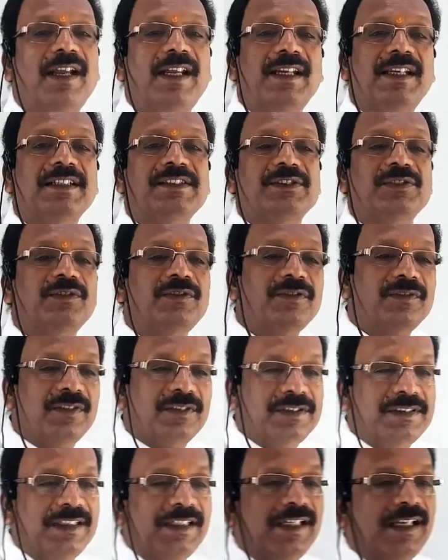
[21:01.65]
Why it is
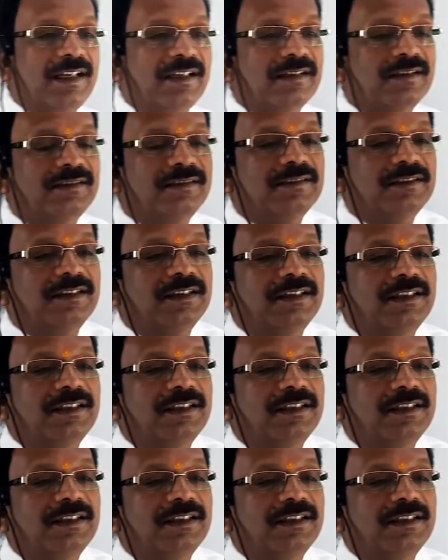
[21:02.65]
so? To see here.